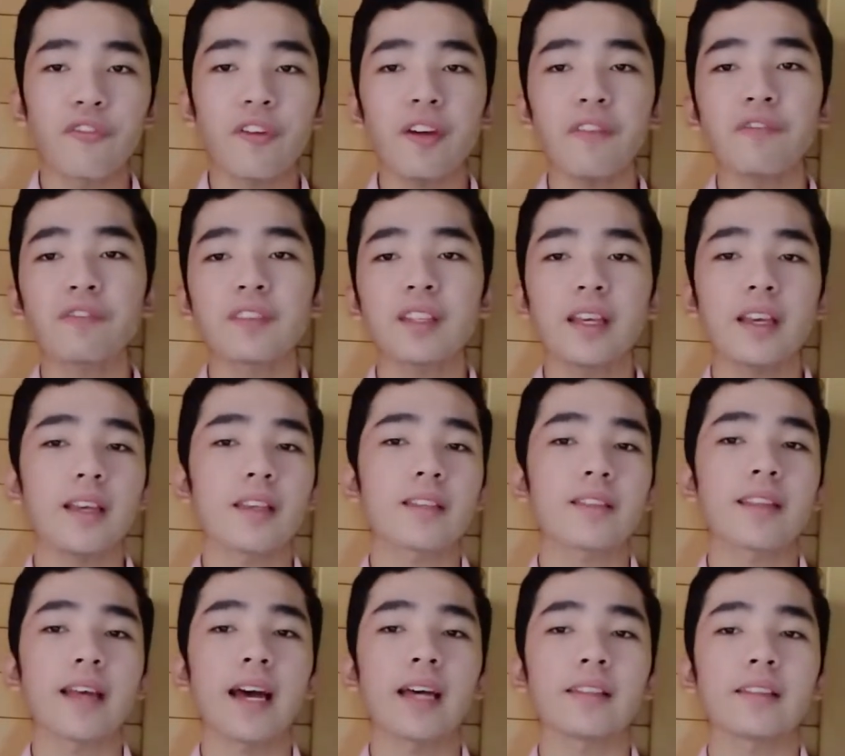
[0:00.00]
Fifth
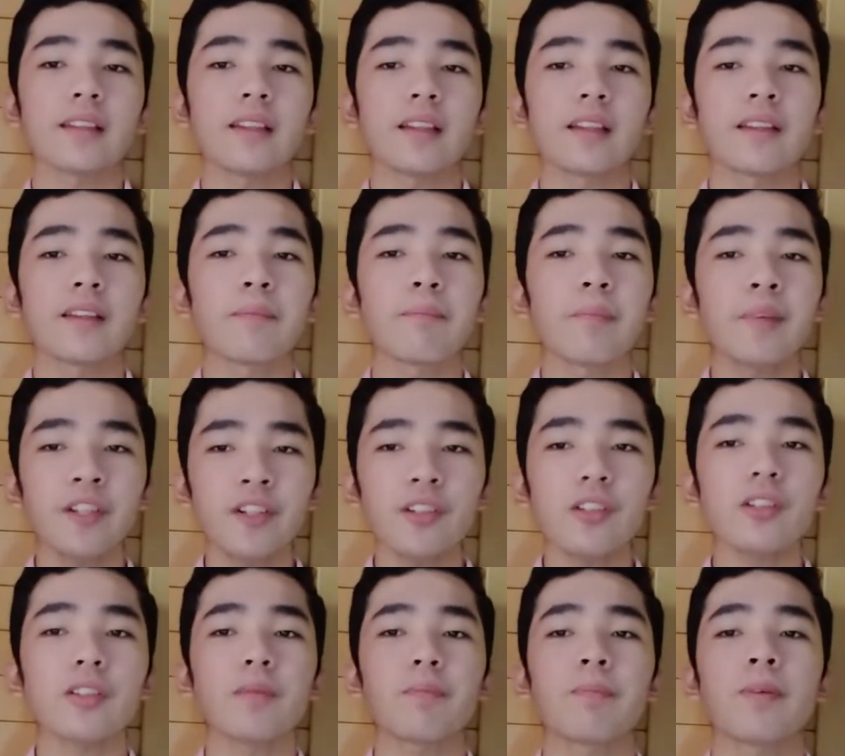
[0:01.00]
is that the
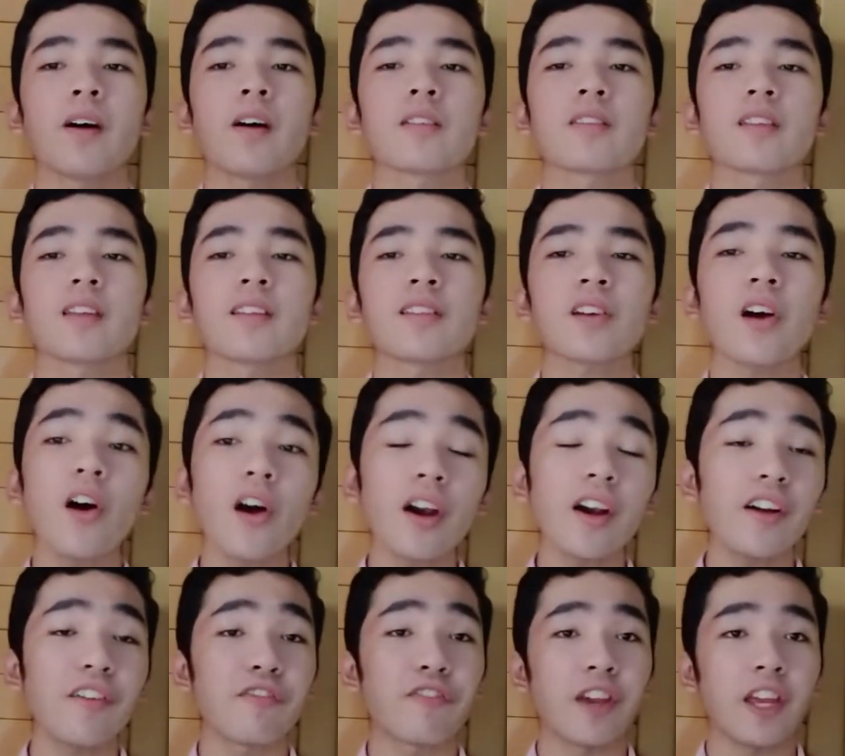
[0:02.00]
mineral deposits
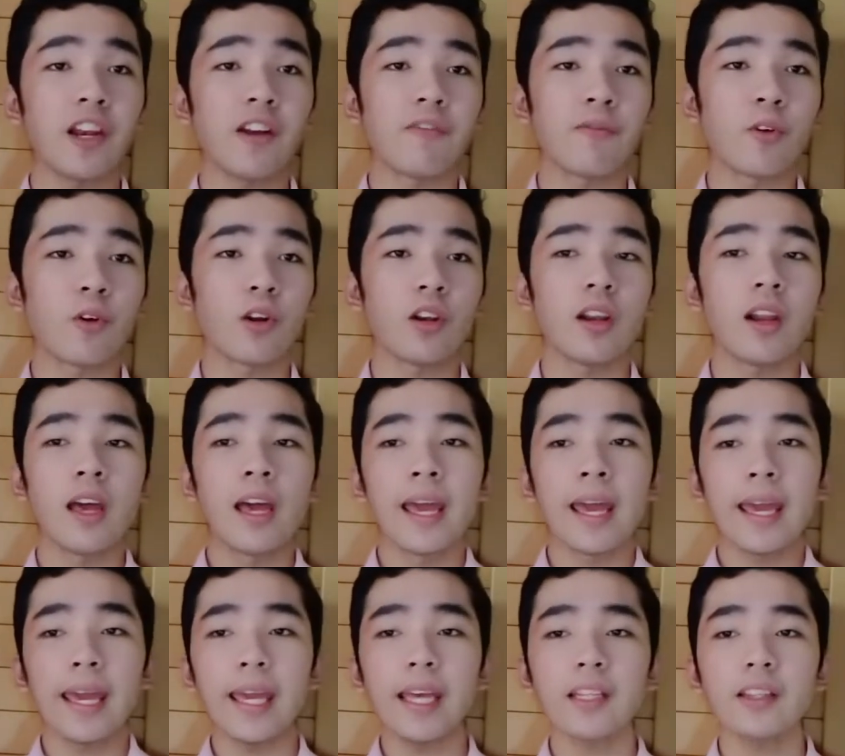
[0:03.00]
are available
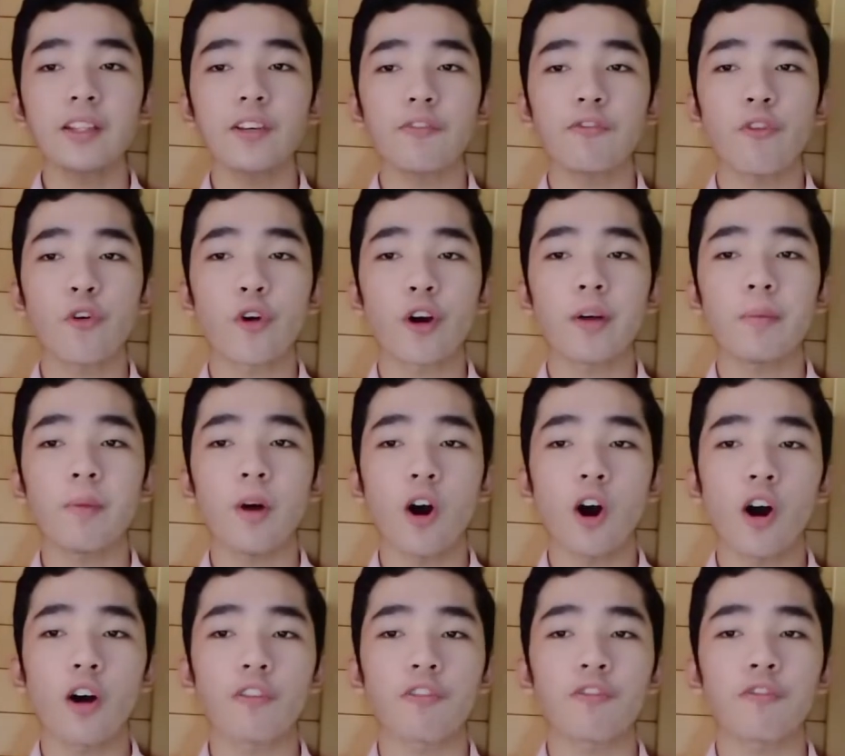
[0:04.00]
in the form
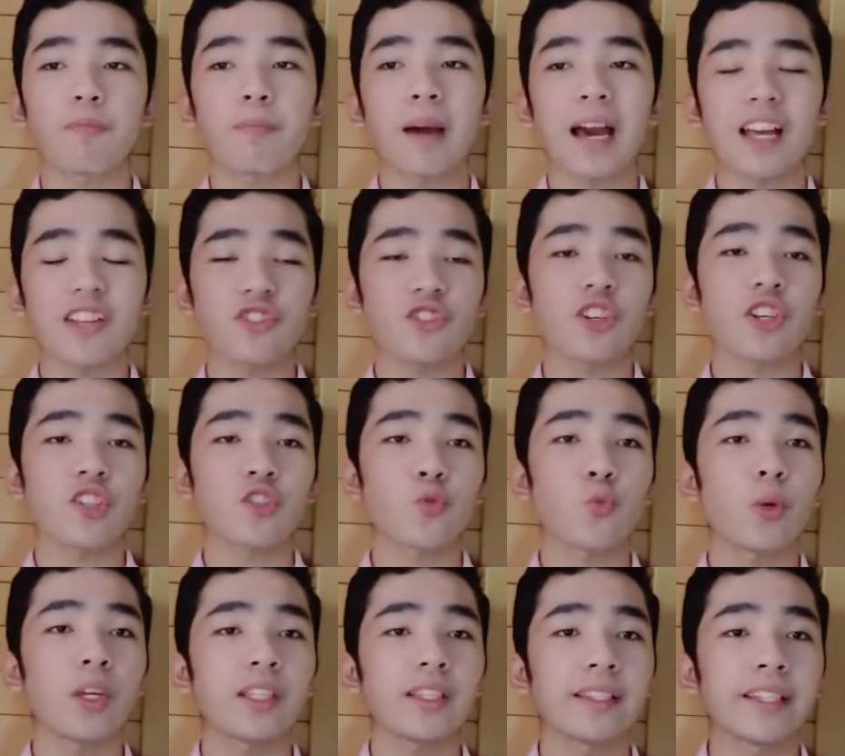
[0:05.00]
of patches
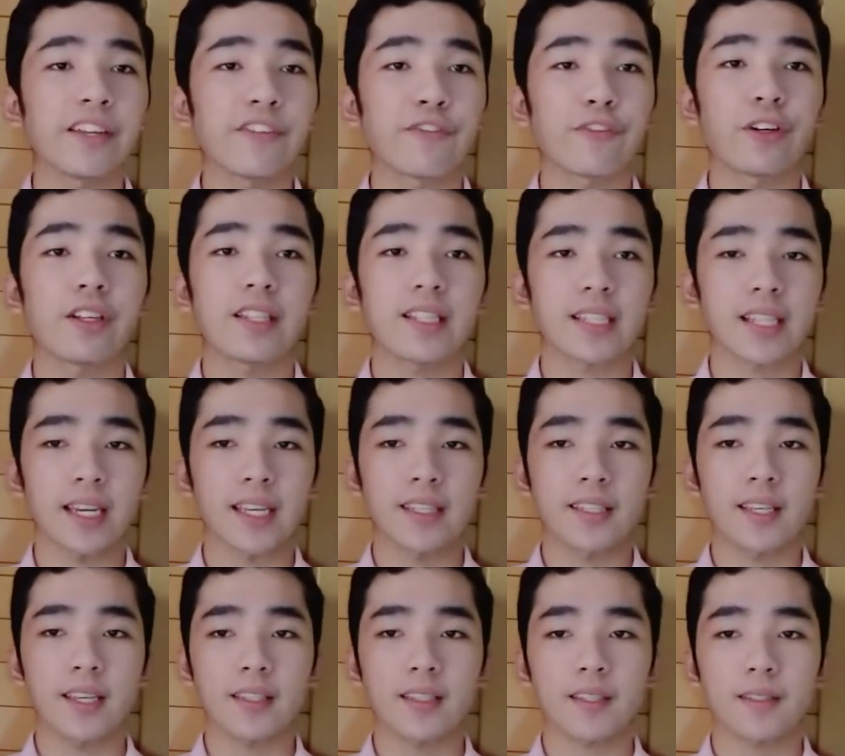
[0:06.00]
with different
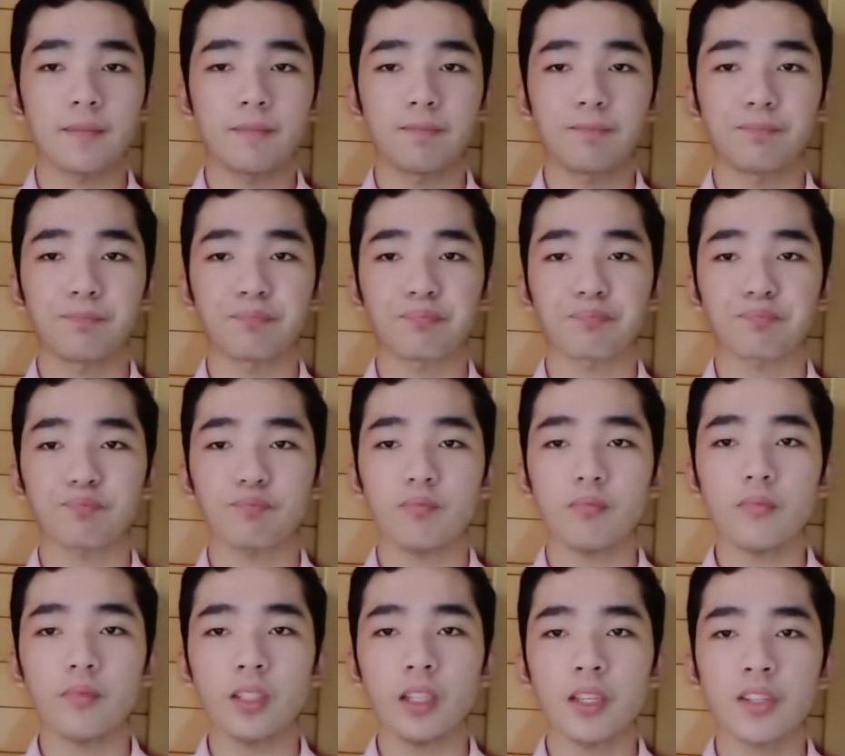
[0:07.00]
sizes.
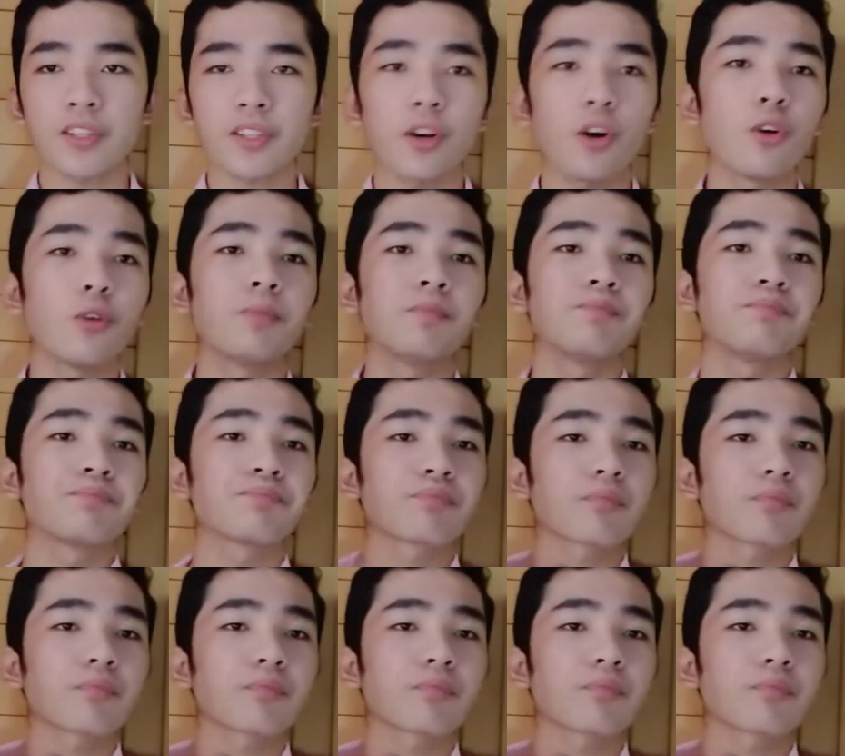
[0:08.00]
So,